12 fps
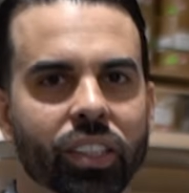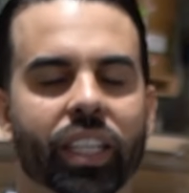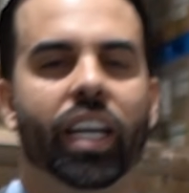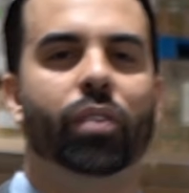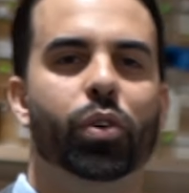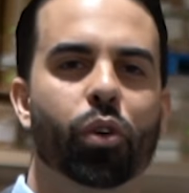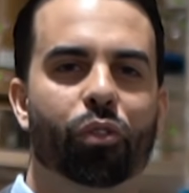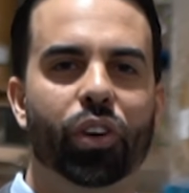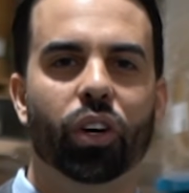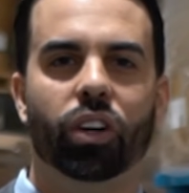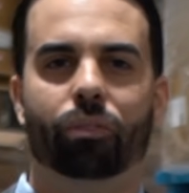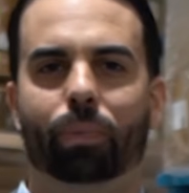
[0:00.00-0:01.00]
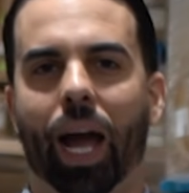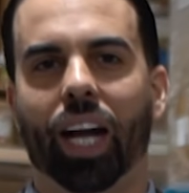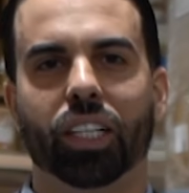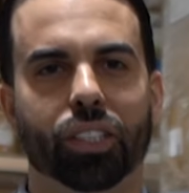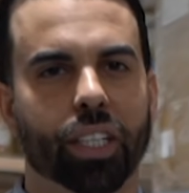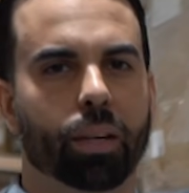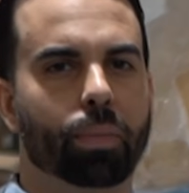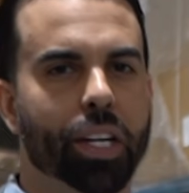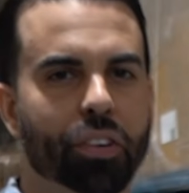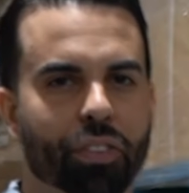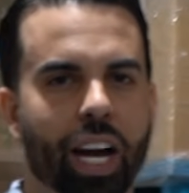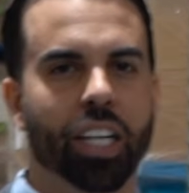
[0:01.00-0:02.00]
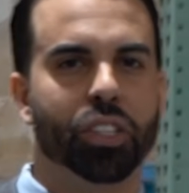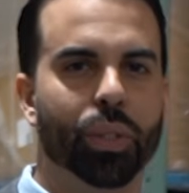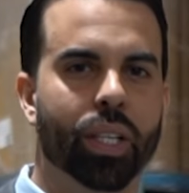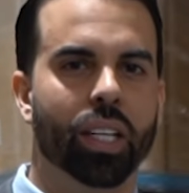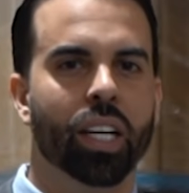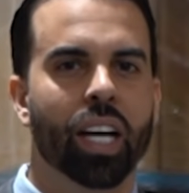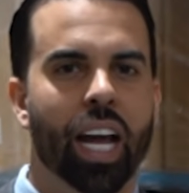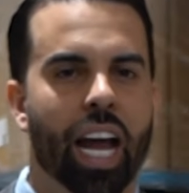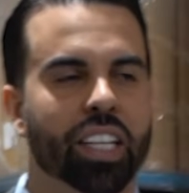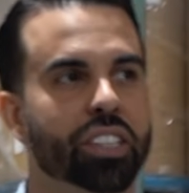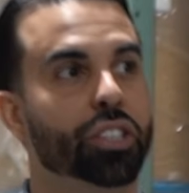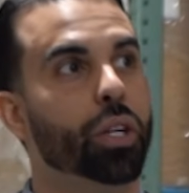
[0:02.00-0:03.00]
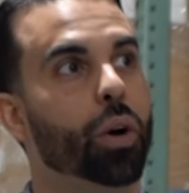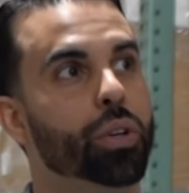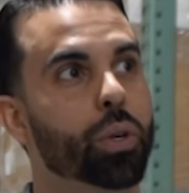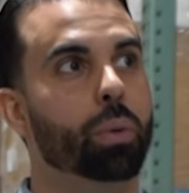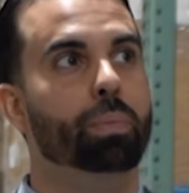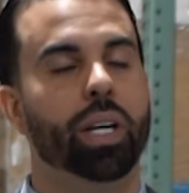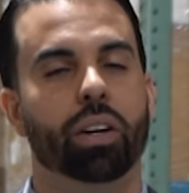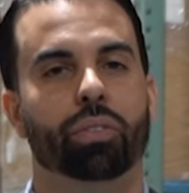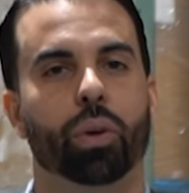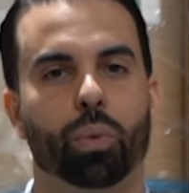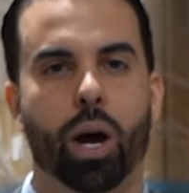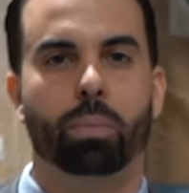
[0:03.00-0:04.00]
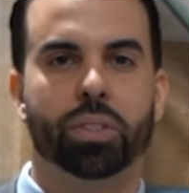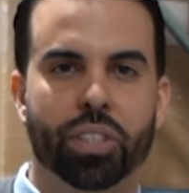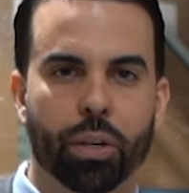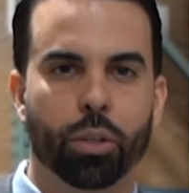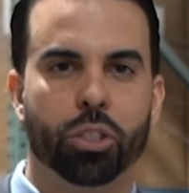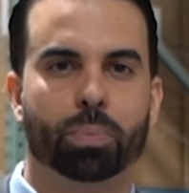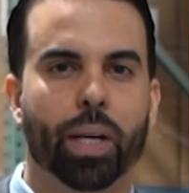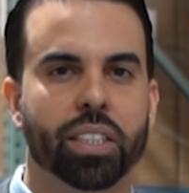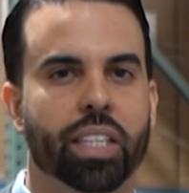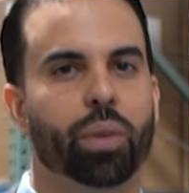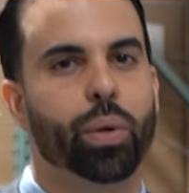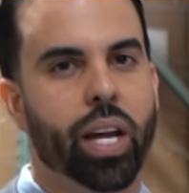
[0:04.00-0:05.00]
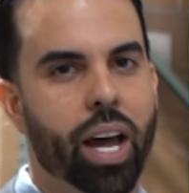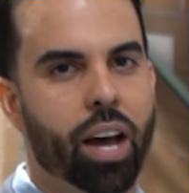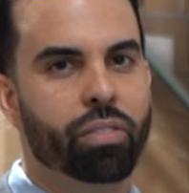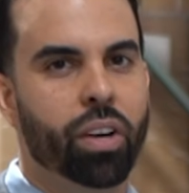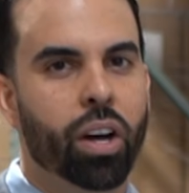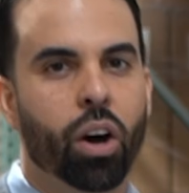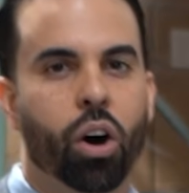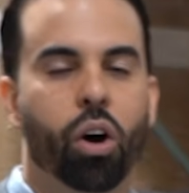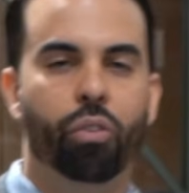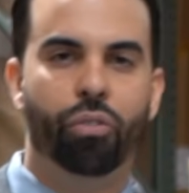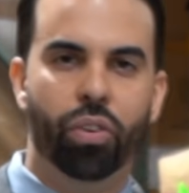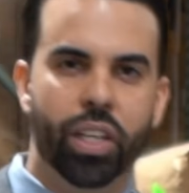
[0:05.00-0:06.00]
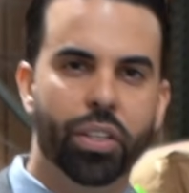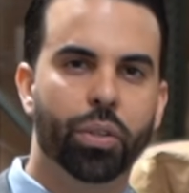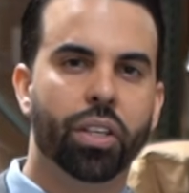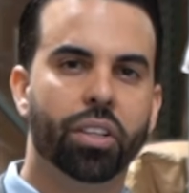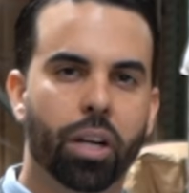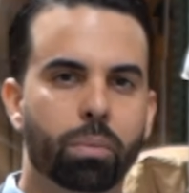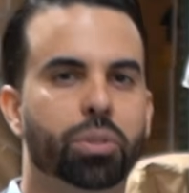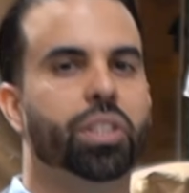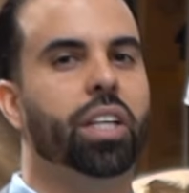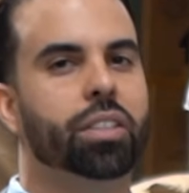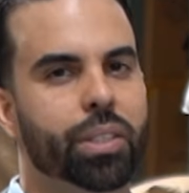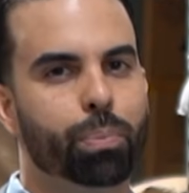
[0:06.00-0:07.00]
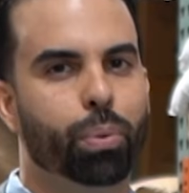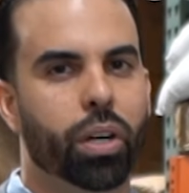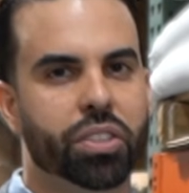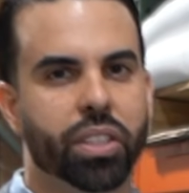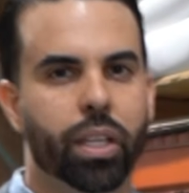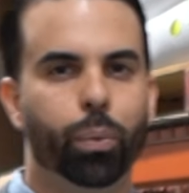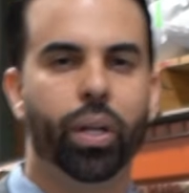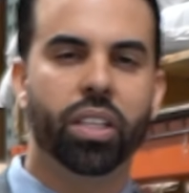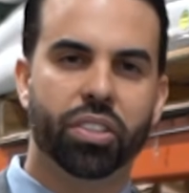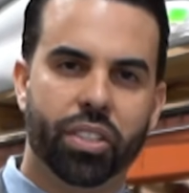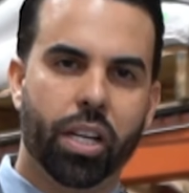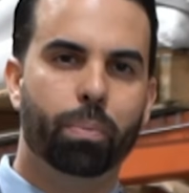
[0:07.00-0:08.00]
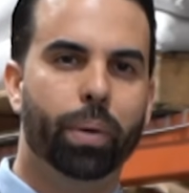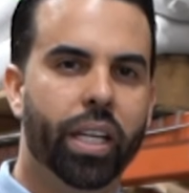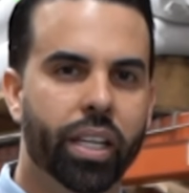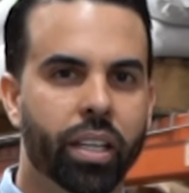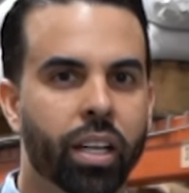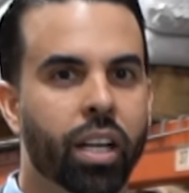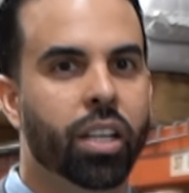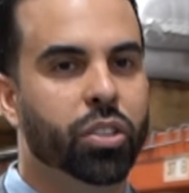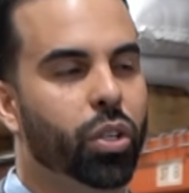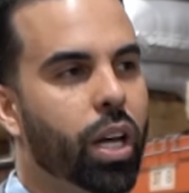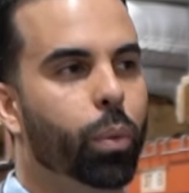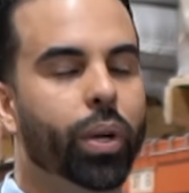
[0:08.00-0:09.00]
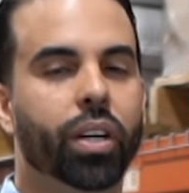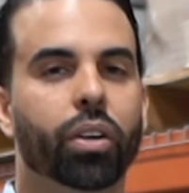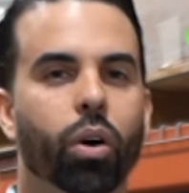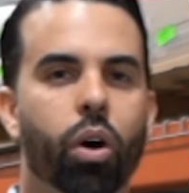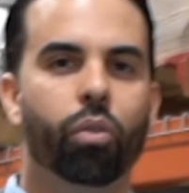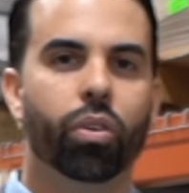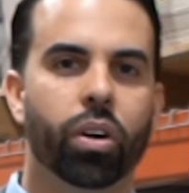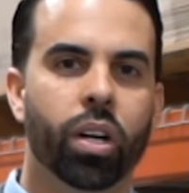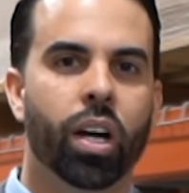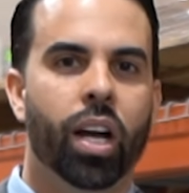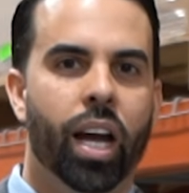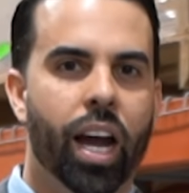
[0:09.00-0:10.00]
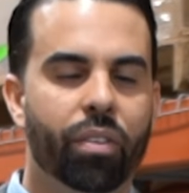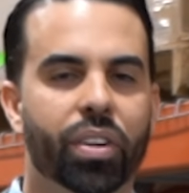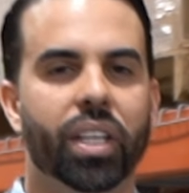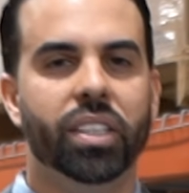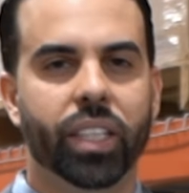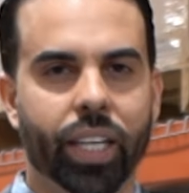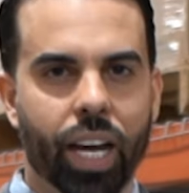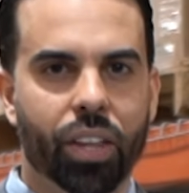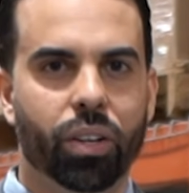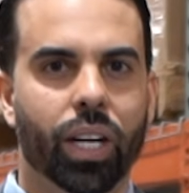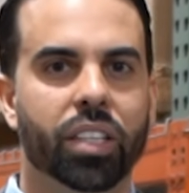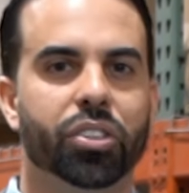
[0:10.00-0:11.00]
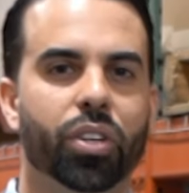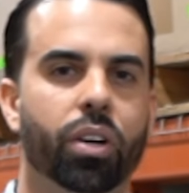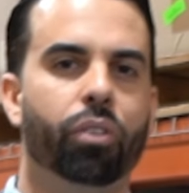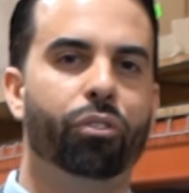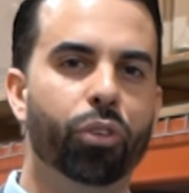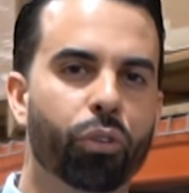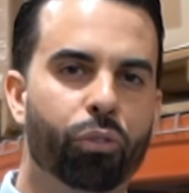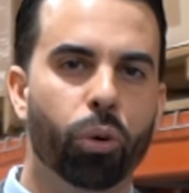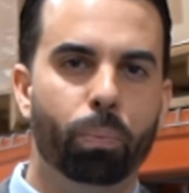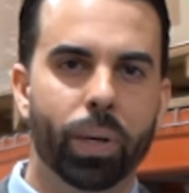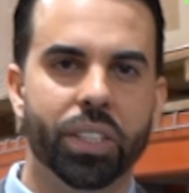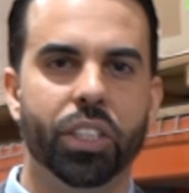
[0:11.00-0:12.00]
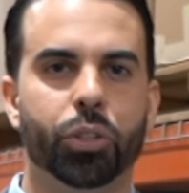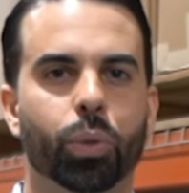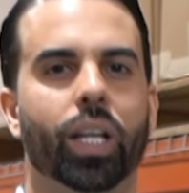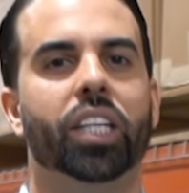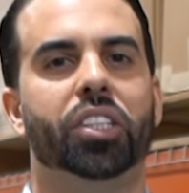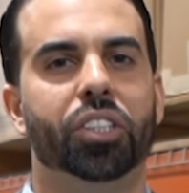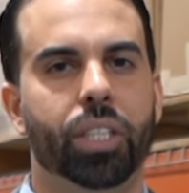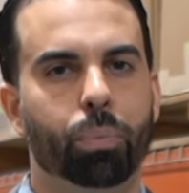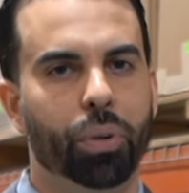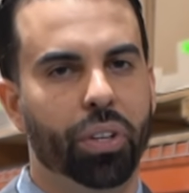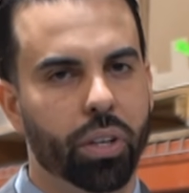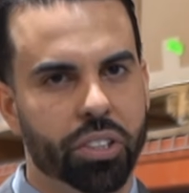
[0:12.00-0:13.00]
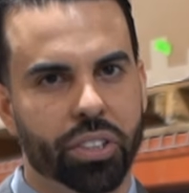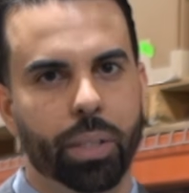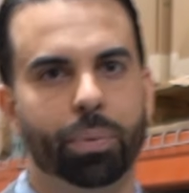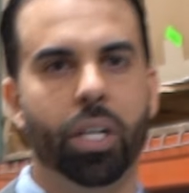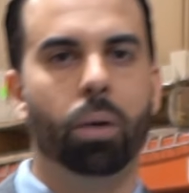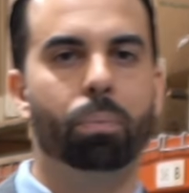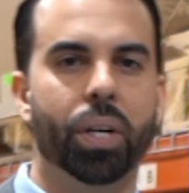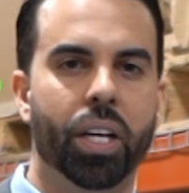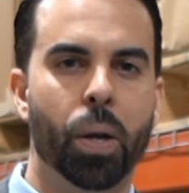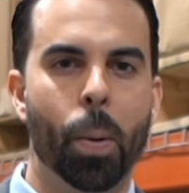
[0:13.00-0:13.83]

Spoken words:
to give you a feel of packaging and manufacturing and show you a bit of the raw material space that we have. Hopefully you can come see us in person and we can set a meeting so that we can go over everything together and start a fruitful business relationship with your esteemed company.